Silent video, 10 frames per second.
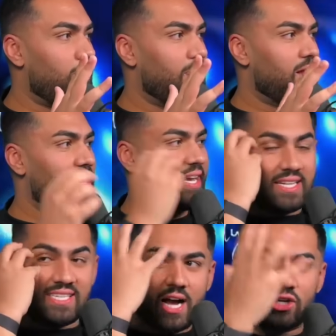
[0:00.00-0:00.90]
Mm-hmm. Like
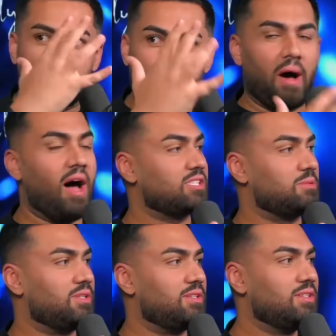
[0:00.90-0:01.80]
it's actually
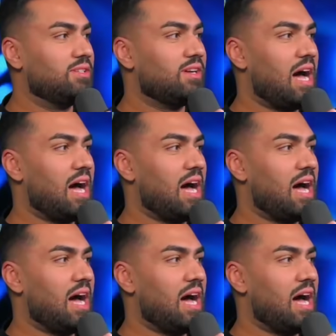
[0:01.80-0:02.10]
possible. Mm-hmm.